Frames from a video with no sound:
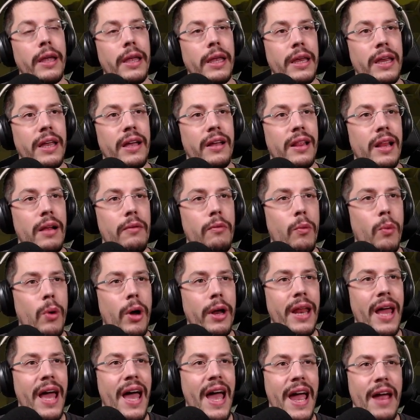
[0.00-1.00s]
Here at level 1,
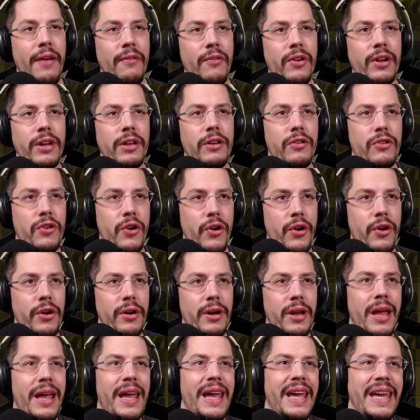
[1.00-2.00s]
every turn,
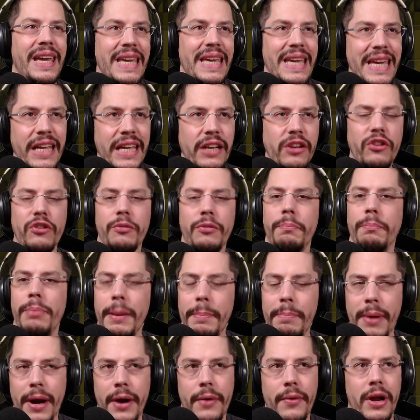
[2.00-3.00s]
each
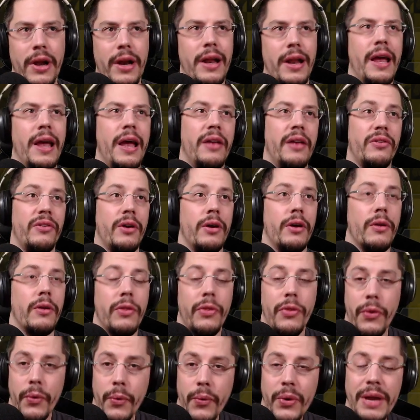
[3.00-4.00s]
Barbarian has a
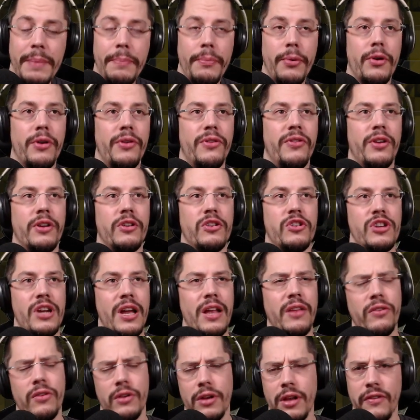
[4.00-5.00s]
3%
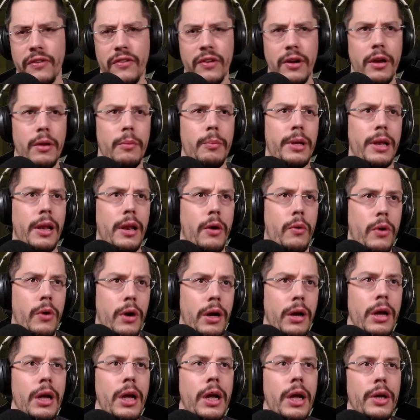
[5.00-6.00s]
chance, so that's a little bit lower,
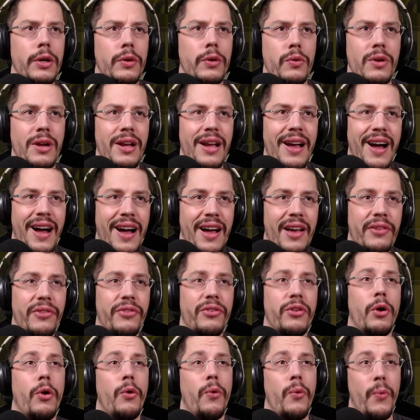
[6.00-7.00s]
to cast
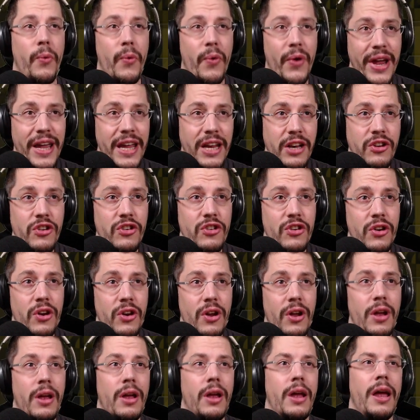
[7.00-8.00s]
Rage
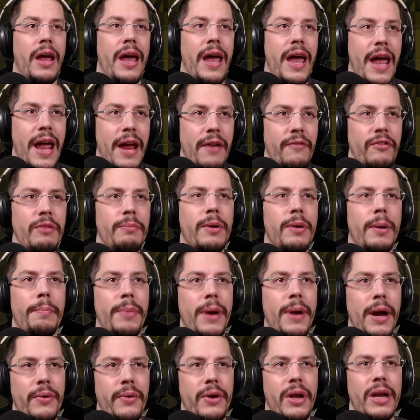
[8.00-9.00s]
every
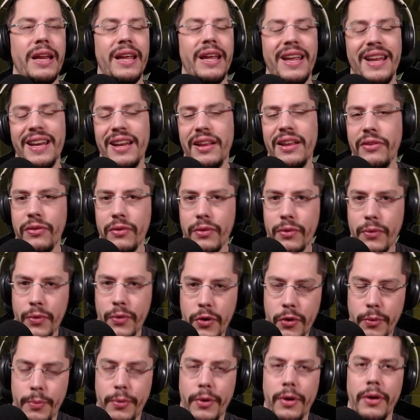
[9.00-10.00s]
Barbarian in his
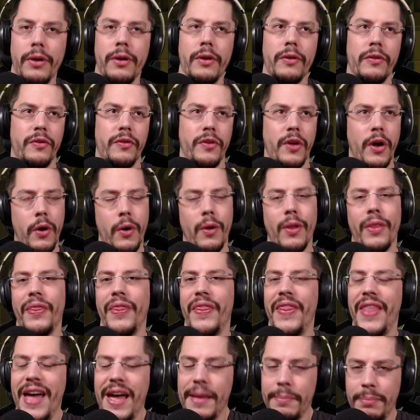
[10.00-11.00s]
group. So,
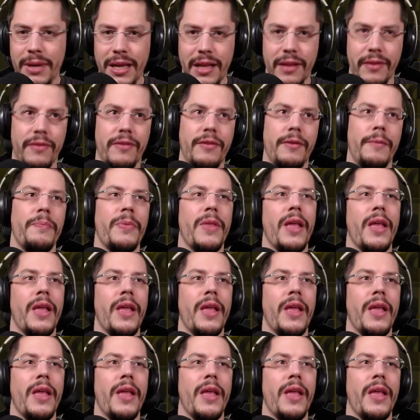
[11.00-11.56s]
that means,